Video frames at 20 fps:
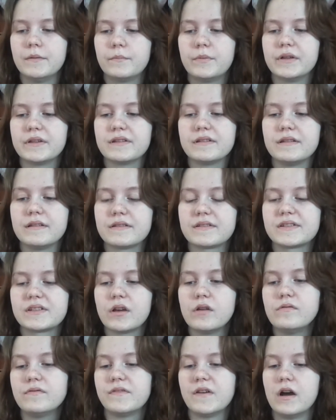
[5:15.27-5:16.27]
but
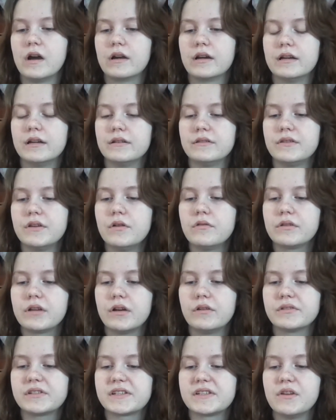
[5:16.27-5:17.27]
so far, no
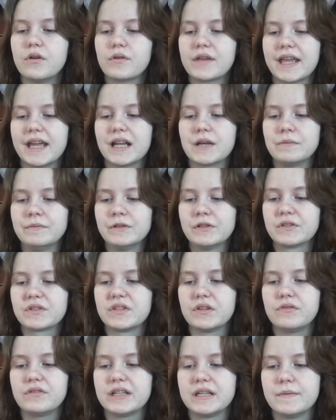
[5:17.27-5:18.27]
ghosts, no
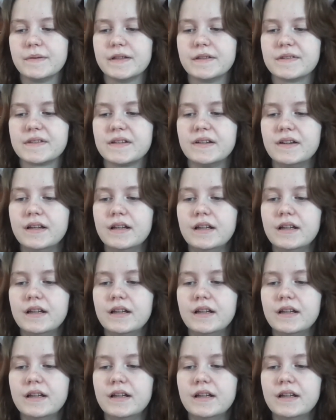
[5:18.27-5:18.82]
cannibals, no demons.